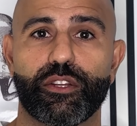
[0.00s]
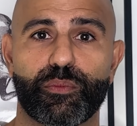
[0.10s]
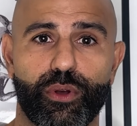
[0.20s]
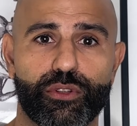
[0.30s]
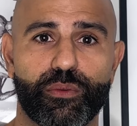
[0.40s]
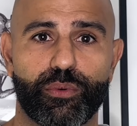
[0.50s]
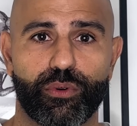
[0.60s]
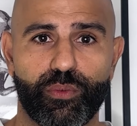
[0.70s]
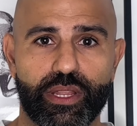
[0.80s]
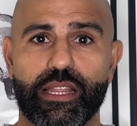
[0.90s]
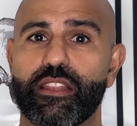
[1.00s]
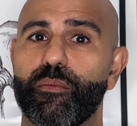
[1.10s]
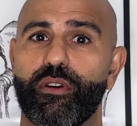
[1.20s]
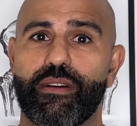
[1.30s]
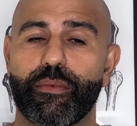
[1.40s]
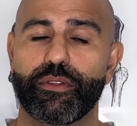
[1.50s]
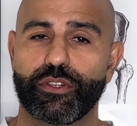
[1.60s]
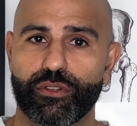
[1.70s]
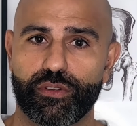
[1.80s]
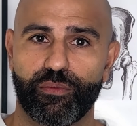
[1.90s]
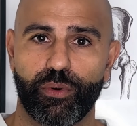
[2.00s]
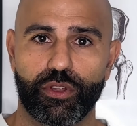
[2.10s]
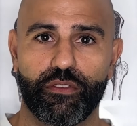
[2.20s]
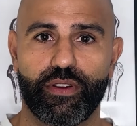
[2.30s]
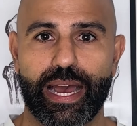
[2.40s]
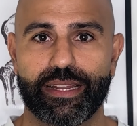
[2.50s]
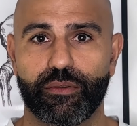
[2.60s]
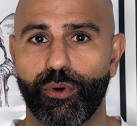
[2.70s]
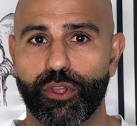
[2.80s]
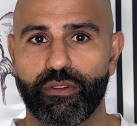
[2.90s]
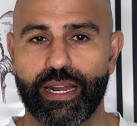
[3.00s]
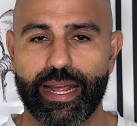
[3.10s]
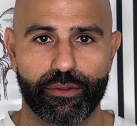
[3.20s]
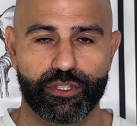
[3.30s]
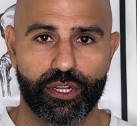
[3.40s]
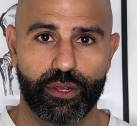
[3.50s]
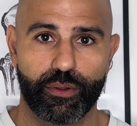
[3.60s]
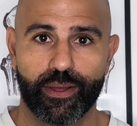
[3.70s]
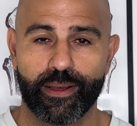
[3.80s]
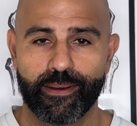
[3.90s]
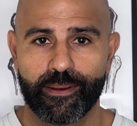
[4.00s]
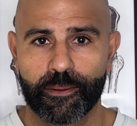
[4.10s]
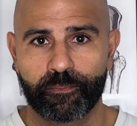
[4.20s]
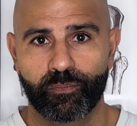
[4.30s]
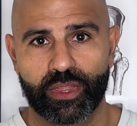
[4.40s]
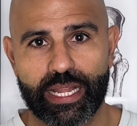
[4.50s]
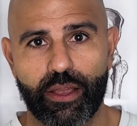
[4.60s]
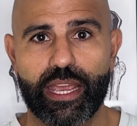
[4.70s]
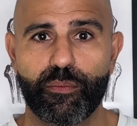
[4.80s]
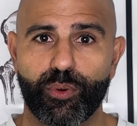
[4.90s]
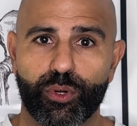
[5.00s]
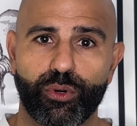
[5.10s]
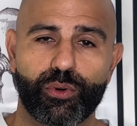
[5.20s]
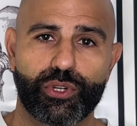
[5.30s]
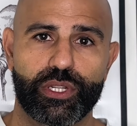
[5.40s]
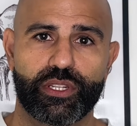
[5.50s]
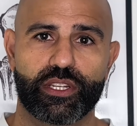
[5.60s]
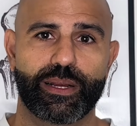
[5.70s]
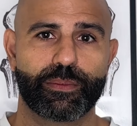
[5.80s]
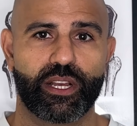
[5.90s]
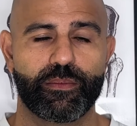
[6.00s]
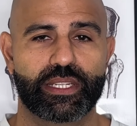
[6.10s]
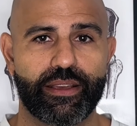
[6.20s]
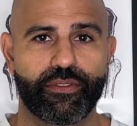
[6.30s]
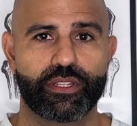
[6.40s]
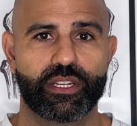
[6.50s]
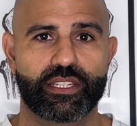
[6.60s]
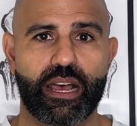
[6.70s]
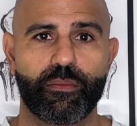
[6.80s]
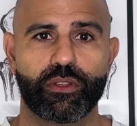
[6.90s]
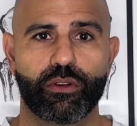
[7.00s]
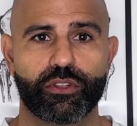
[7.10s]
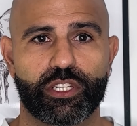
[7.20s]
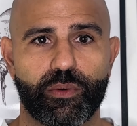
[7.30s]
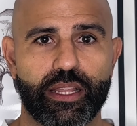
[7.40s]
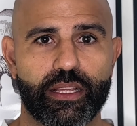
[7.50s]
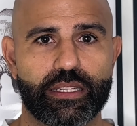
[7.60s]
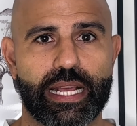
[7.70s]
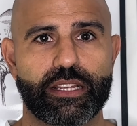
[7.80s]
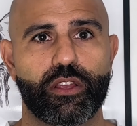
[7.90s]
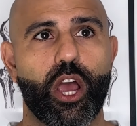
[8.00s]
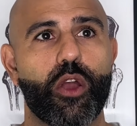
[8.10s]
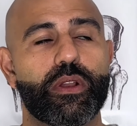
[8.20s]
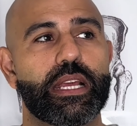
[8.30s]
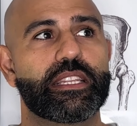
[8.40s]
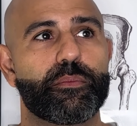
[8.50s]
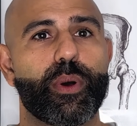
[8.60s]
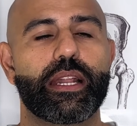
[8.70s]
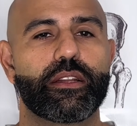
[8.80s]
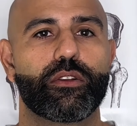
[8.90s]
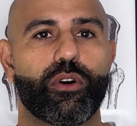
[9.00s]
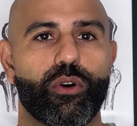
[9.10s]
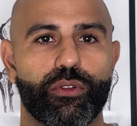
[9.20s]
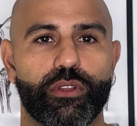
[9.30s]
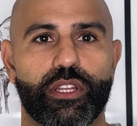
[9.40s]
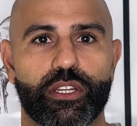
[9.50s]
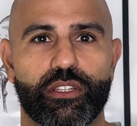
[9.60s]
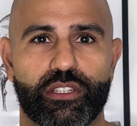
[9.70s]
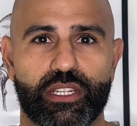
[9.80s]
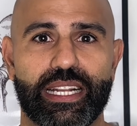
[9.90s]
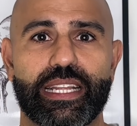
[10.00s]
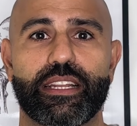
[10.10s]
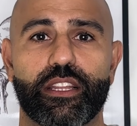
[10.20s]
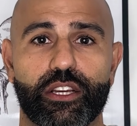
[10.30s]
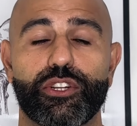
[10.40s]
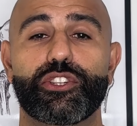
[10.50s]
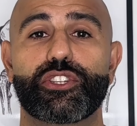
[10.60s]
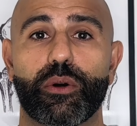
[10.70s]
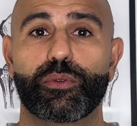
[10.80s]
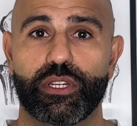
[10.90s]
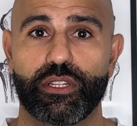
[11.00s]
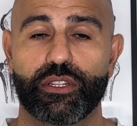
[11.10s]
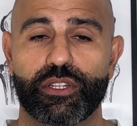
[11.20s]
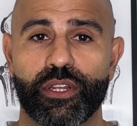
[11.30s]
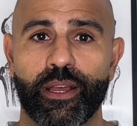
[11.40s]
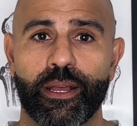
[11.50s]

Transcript: as possible within the parameters of what you've had and what you're allowed to do. Now, hip precautions are sometimes given to some and not to others. That's only dependent on the consultant's